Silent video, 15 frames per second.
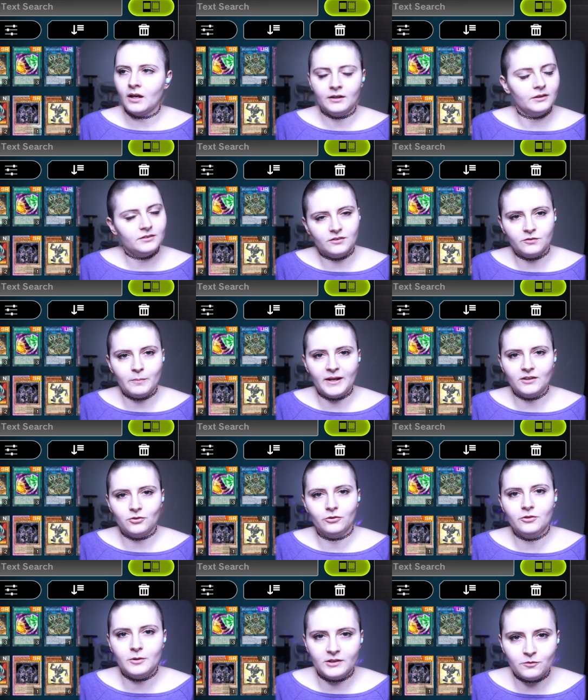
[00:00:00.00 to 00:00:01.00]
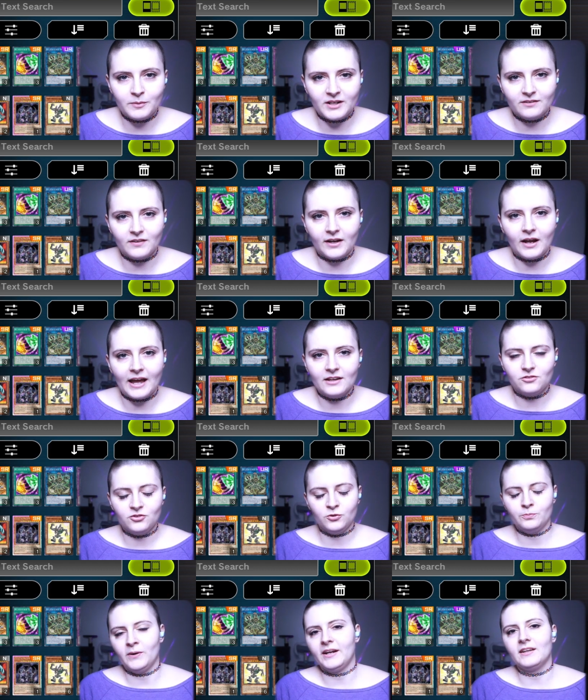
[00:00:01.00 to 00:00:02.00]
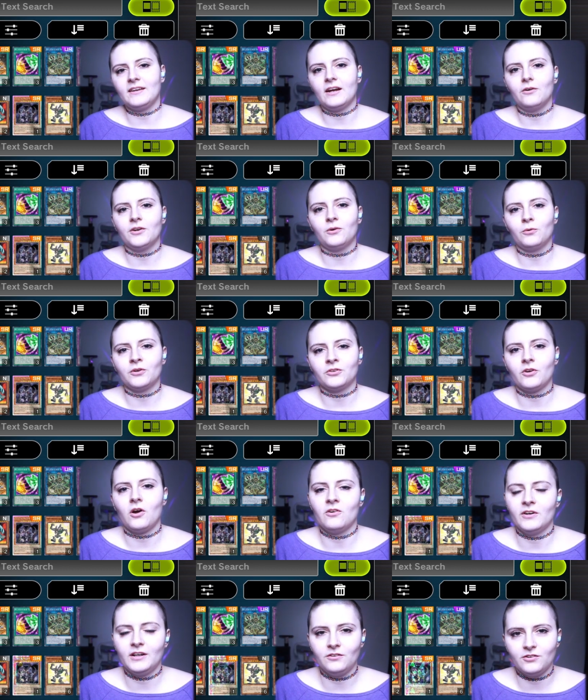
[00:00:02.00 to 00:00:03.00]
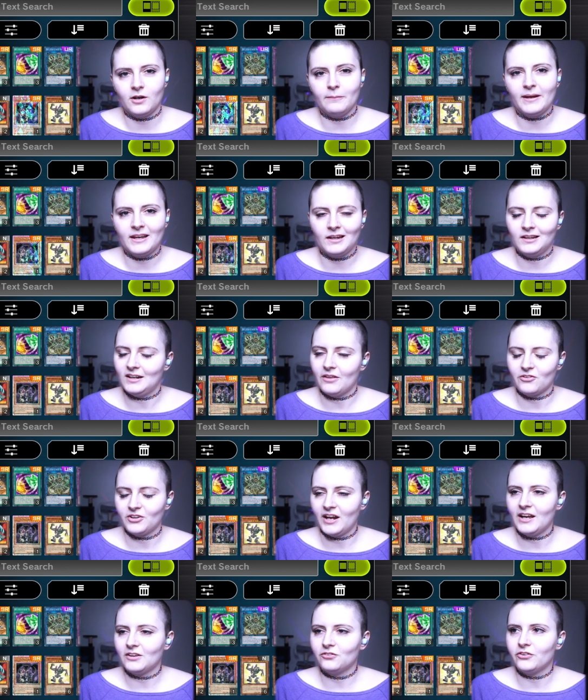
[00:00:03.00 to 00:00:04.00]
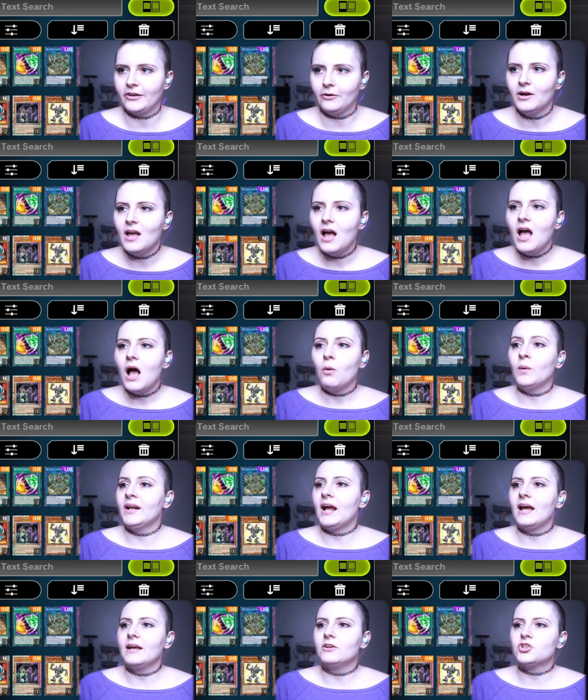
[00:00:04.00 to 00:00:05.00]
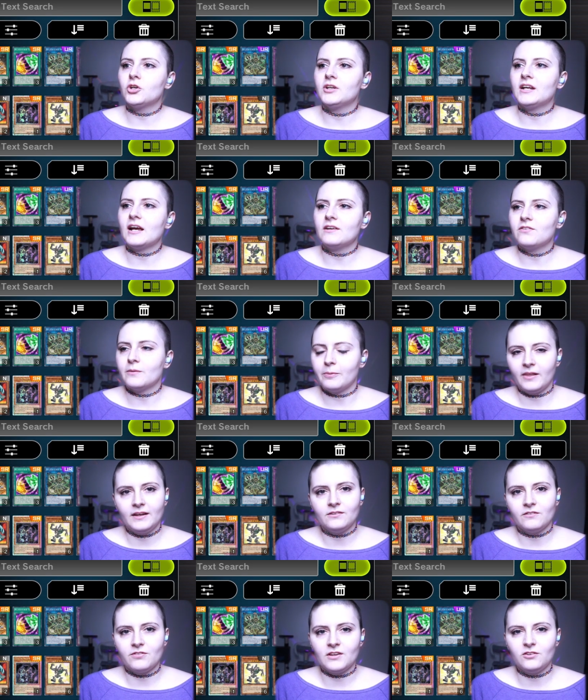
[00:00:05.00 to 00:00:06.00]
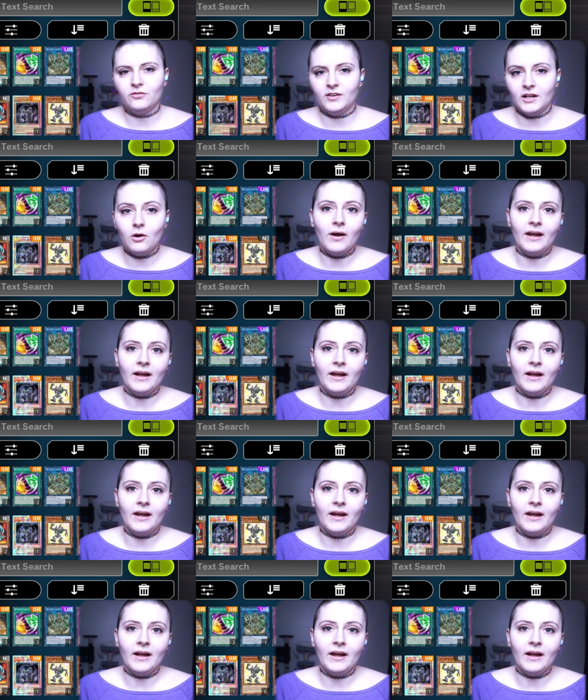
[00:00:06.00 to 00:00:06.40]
dismantled, it's because I had to break it down in order to already start making another deck. So when I show you guys the plays of this video, I